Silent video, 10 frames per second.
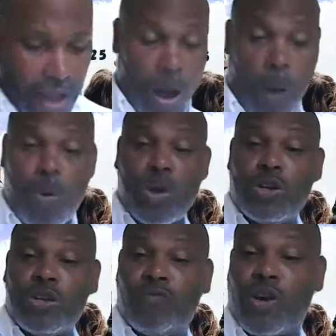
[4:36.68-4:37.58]
uh, I want to
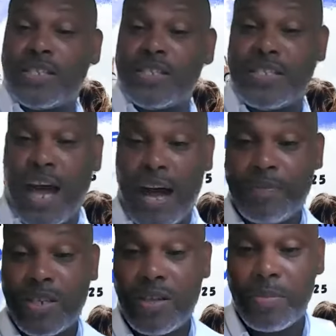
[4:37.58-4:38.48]
go to verse
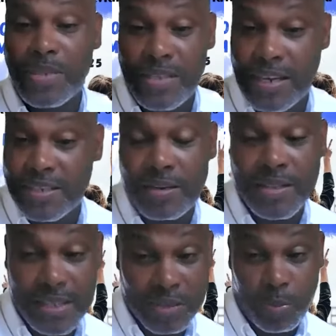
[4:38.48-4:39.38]
um, to number six, our
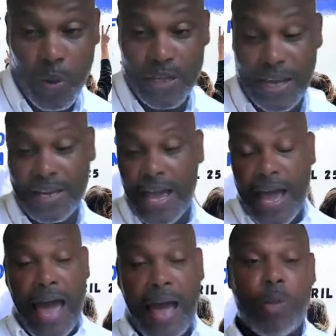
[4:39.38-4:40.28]
sixth point, and
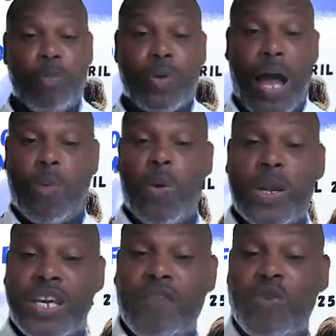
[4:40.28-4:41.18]
I, I want
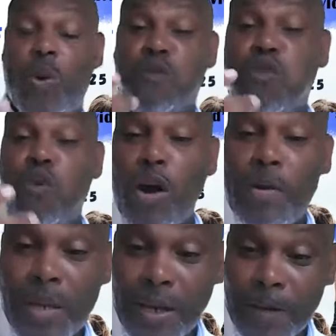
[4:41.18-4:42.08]
to give you a
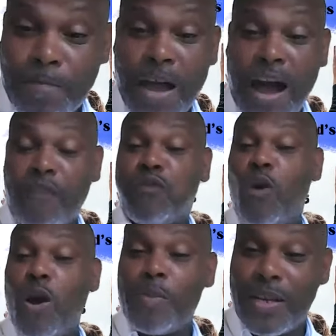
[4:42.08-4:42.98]
formula, a
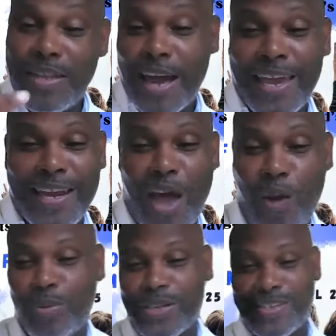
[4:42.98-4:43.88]
formula that can
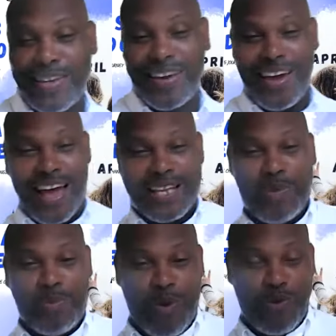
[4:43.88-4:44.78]
help us as
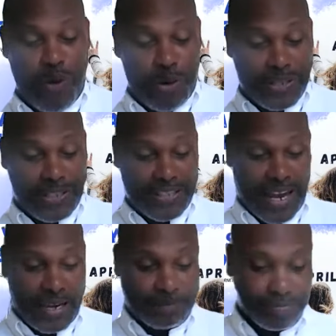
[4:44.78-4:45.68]
we move forward
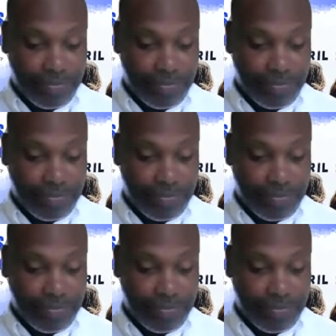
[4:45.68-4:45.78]
today.